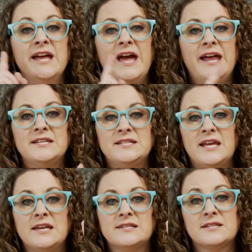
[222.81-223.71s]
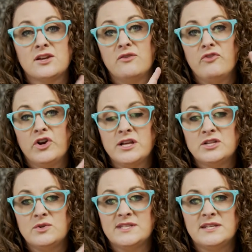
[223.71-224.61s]
and it takes converting
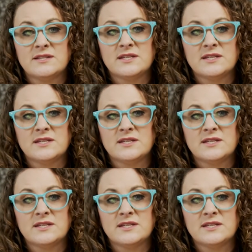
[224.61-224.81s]
to a sales